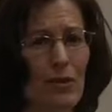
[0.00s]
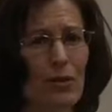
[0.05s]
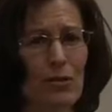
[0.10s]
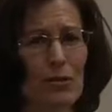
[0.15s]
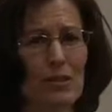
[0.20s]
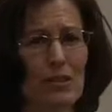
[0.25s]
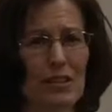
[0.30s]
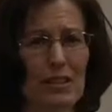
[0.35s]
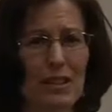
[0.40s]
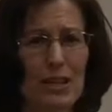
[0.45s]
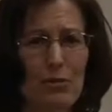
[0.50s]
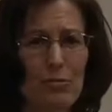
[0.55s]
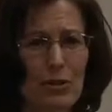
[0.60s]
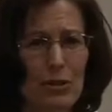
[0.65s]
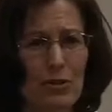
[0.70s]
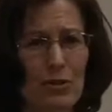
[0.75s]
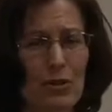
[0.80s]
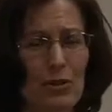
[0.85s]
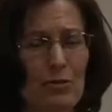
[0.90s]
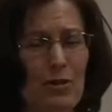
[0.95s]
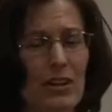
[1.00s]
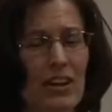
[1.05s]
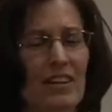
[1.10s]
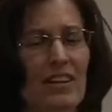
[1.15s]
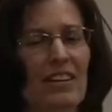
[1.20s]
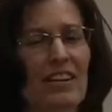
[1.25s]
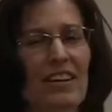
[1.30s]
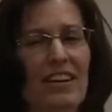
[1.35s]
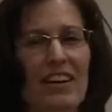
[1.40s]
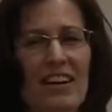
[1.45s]
go to sleep to them, and
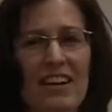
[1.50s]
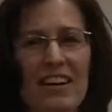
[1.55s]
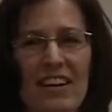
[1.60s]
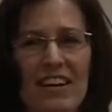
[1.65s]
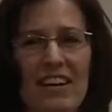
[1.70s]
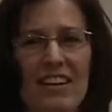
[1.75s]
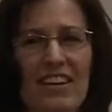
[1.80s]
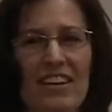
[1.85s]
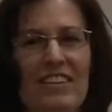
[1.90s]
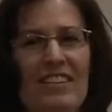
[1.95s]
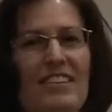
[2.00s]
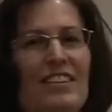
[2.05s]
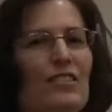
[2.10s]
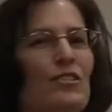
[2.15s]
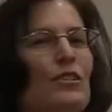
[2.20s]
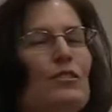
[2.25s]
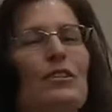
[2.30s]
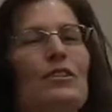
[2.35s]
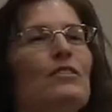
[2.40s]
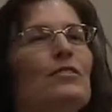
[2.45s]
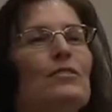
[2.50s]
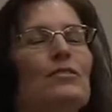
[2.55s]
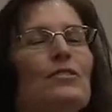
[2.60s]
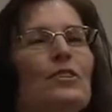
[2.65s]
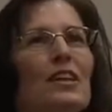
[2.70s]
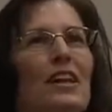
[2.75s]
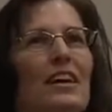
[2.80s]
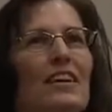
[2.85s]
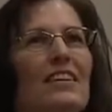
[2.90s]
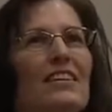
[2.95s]
sometimes I just feel
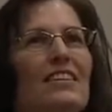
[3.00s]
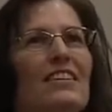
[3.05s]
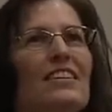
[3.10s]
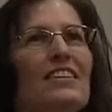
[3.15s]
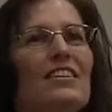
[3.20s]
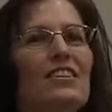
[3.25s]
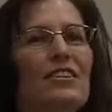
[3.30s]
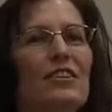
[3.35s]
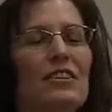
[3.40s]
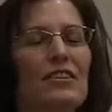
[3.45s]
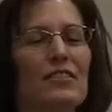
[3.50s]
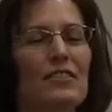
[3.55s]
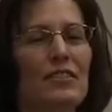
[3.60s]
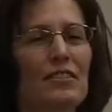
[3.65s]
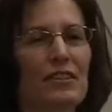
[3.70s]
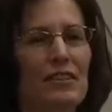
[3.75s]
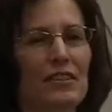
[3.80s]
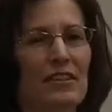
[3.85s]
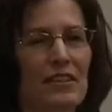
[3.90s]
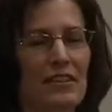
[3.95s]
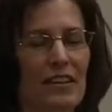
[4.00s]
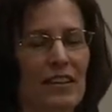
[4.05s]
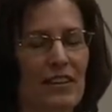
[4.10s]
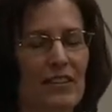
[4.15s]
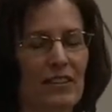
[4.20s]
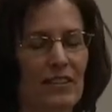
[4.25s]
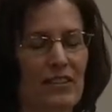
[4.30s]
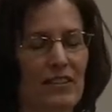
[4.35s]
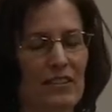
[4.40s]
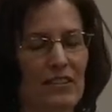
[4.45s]
like,
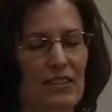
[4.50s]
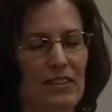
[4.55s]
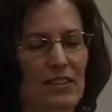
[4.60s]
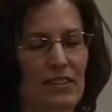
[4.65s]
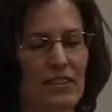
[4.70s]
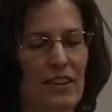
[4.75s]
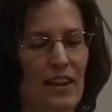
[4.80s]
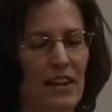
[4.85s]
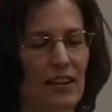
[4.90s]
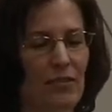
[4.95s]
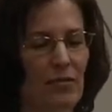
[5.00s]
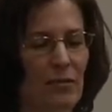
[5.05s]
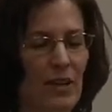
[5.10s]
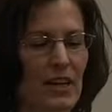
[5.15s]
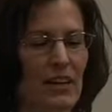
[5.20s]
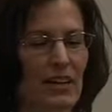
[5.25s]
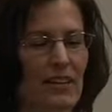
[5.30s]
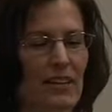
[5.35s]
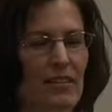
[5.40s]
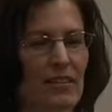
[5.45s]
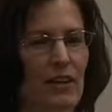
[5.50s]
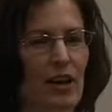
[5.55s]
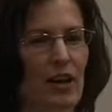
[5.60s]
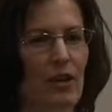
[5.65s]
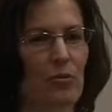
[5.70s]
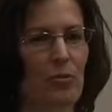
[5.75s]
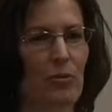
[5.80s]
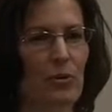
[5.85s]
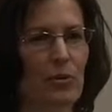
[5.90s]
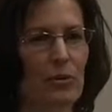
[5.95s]
can just take a minute
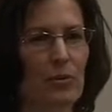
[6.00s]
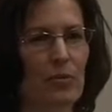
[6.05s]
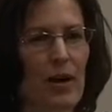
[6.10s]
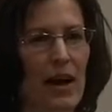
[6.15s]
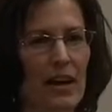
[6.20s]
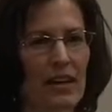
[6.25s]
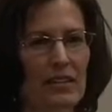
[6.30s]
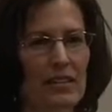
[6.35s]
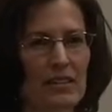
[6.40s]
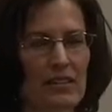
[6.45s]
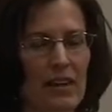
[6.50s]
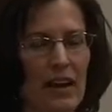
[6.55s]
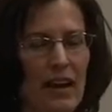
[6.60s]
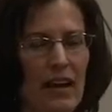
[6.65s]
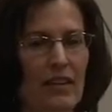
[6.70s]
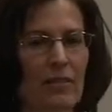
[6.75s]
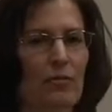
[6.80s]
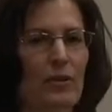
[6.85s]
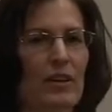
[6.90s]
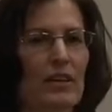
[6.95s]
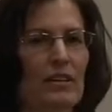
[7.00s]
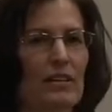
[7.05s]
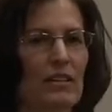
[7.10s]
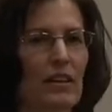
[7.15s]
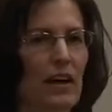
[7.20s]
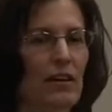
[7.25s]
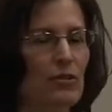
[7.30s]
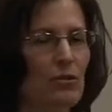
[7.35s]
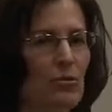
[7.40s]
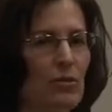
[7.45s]
and pull back inside, because
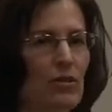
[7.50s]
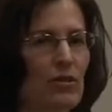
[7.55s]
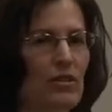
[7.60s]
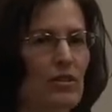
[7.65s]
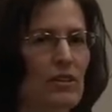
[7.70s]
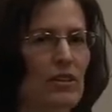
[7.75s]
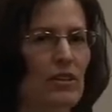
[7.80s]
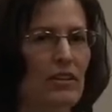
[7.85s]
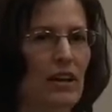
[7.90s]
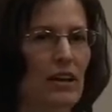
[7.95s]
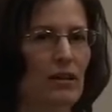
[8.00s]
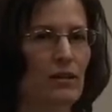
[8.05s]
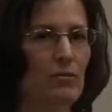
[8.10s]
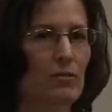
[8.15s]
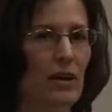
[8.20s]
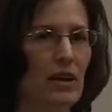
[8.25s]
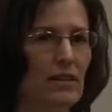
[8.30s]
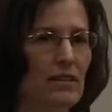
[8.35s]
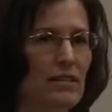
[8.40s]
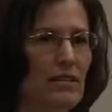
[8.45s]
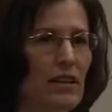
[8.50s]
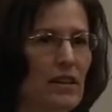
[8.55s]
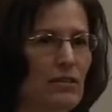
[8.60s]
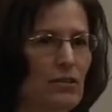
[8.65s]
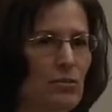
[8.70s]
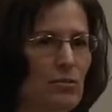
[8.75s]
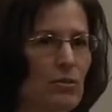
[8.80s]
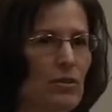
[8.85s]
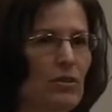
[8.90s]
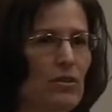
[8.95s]
that's where learning takes place.
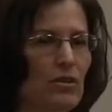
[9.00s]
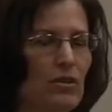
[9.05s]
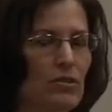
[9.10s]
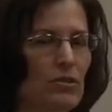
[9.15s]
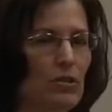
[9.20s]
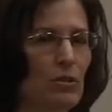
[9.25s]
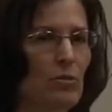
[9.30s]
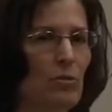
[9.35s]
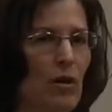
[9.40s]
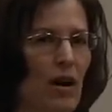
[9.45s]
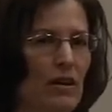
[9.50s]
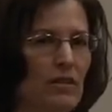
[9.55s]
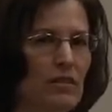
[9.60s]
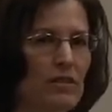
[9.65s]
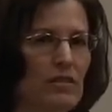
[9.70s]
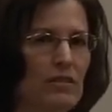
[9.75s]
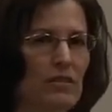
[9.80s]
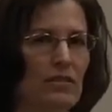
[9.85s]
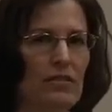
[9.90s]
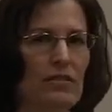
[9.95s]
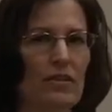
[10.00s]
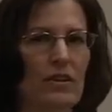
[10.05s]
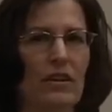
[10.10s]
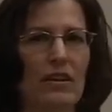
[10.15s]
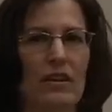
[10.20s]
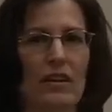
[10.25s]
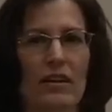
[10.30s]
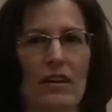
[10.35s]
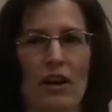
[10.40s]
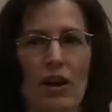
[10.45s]
That's where the true process of
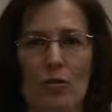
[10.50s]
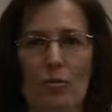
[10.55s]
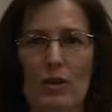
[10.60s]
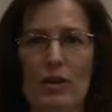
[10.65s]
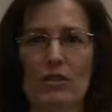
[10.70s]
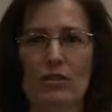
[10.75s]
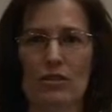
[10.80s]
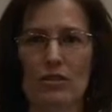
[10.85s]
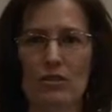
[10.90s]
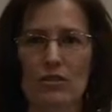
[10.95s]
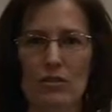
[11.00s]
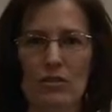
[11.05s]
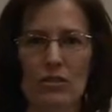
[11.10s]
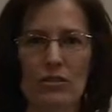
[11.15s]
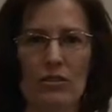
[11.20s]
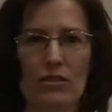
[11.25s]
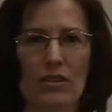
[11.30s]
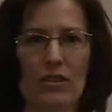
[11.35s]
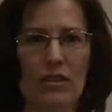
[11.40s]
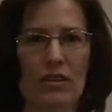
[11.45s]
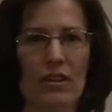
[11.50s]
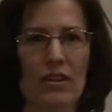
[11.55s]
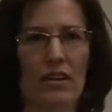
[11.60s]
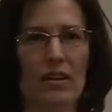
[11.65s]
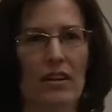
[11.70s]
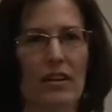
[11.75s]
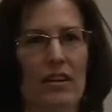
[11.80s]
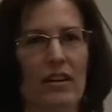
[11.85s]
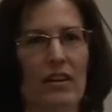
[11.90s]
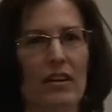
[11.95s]
coming to truth
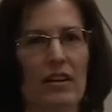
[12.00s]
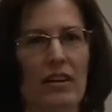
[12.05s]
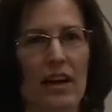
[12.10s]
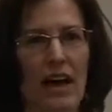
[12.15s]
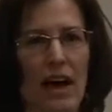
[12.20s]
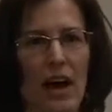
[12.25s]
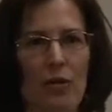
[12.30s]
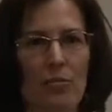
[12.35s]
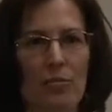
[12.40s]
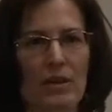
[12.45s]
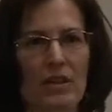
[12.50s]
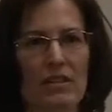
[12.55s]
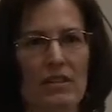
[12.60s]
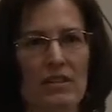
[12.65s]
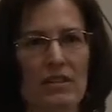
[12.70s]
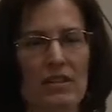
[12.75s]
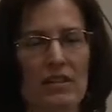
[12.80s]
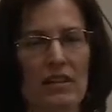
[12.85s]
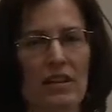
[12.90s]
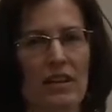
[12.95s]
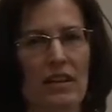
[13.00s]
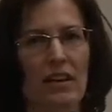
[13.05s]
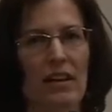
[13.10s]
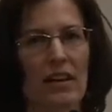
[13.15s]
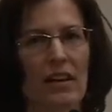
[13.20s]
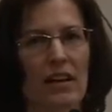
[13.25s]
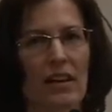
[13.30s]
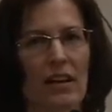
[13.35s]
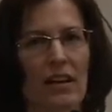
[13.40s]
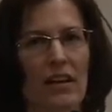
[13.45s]
happens.
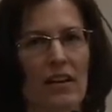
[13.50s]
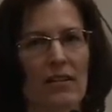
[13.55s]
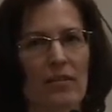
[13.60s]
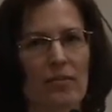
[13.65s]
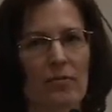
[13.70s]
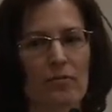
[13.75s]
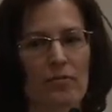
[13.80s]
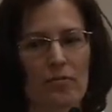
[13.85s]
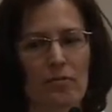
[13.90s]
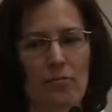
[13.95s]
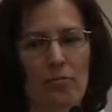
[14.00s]
And